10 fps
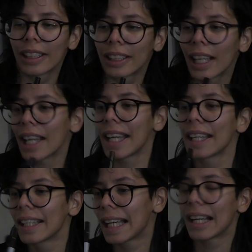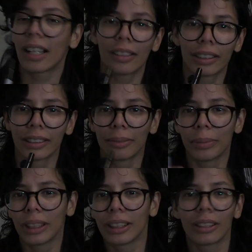hanging out and
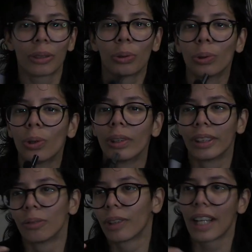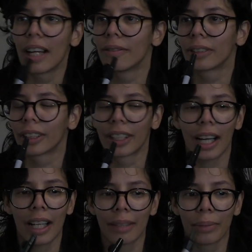being cool and whatever,
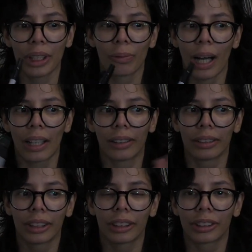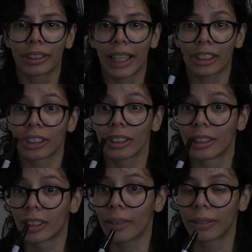and meanwhile they're actually
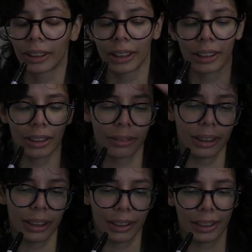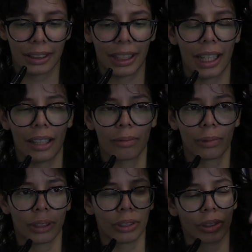suffering. It's really sad
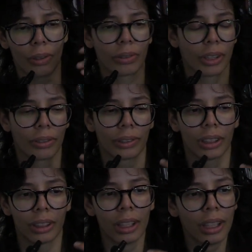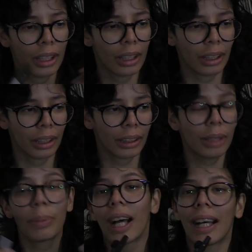when you don't know the
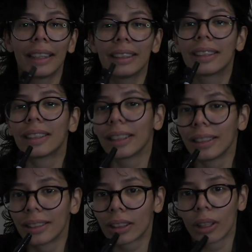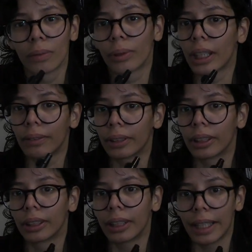behind the scenes of
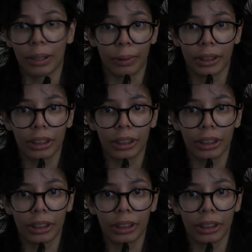whatever anyone